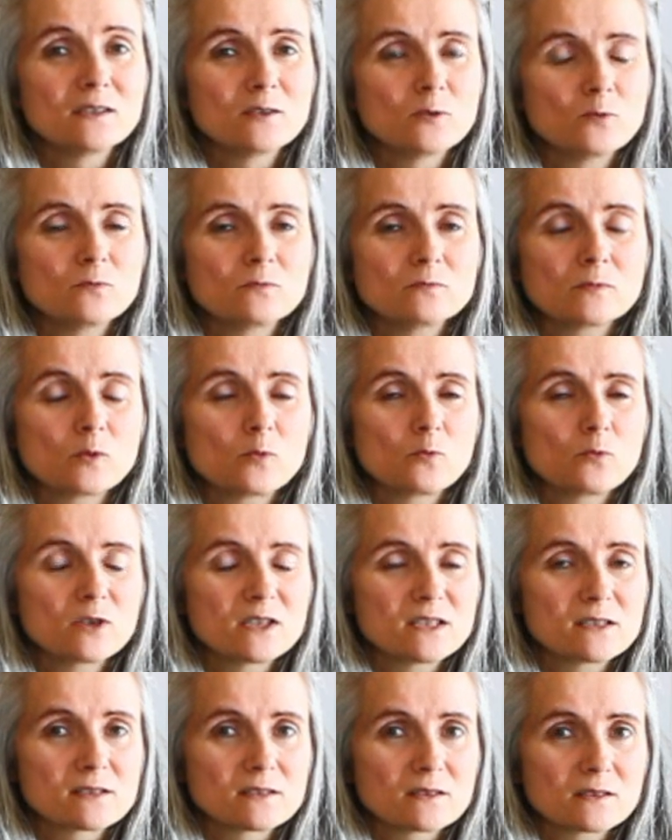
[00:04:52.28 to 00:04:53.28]
the
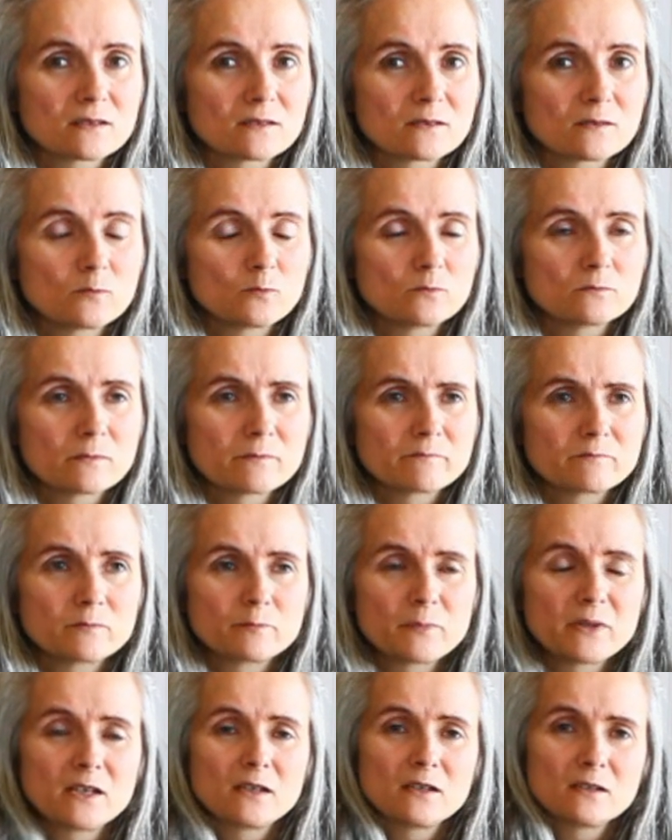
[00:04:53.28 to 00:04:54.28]
once
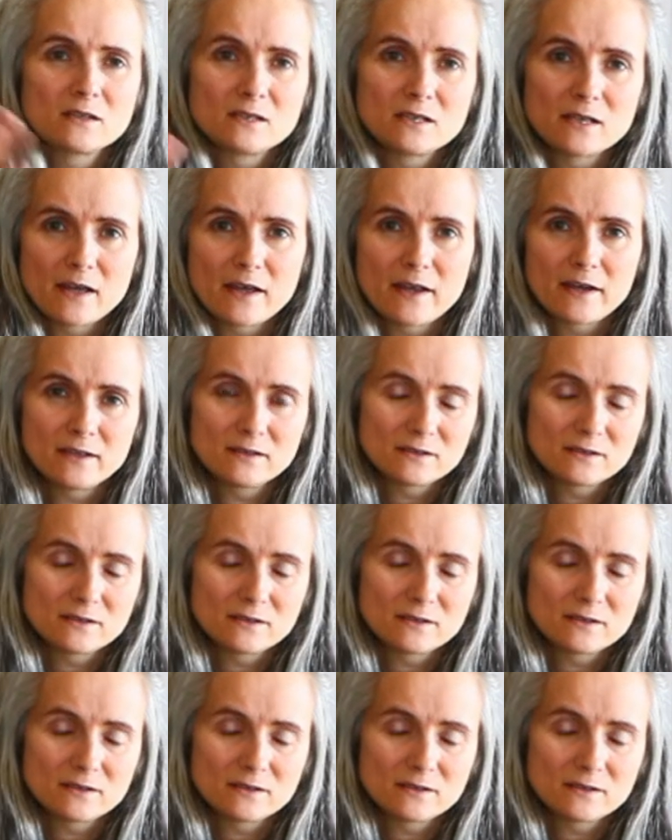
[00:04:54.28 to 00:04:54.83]
pick a day